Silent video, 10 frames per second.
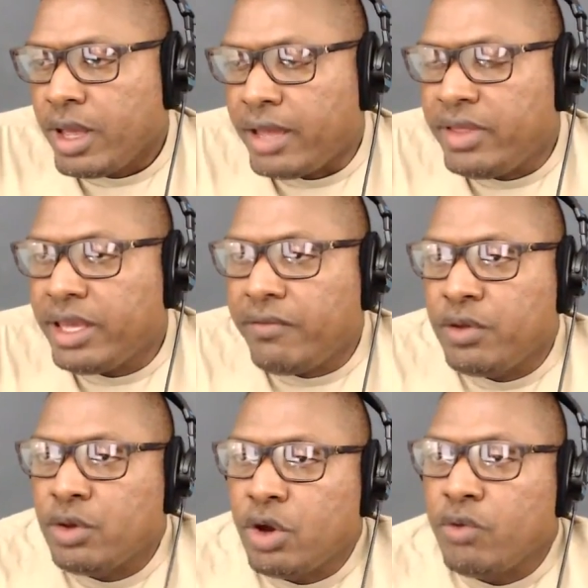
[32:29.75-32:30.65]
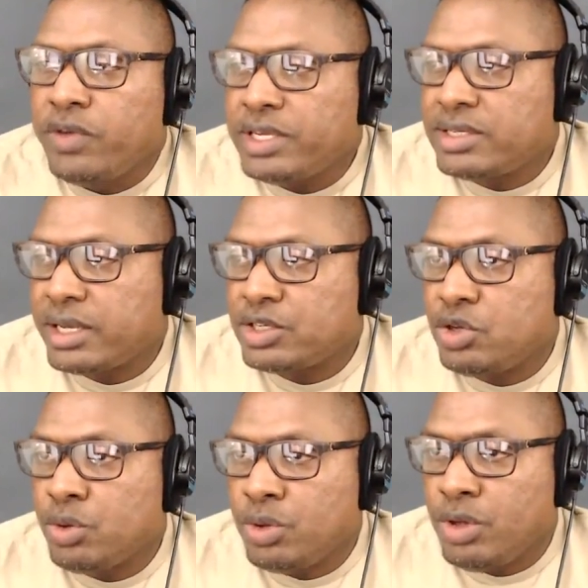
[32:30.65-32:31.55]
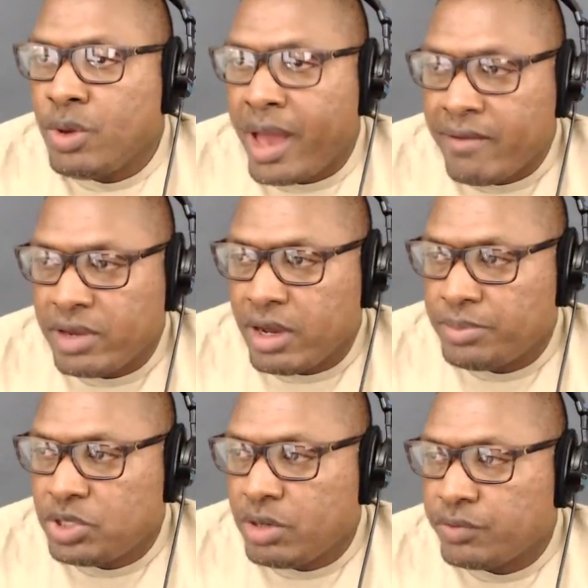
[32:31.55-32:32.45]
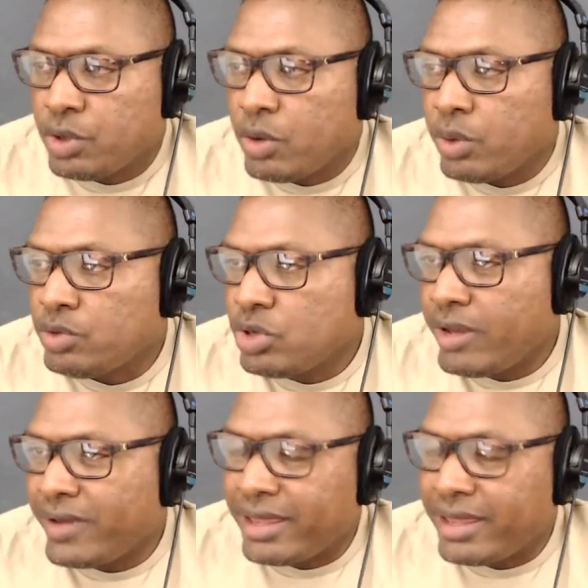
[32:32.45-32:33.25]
I think if you go V6, you have an option of an all-wheel drive.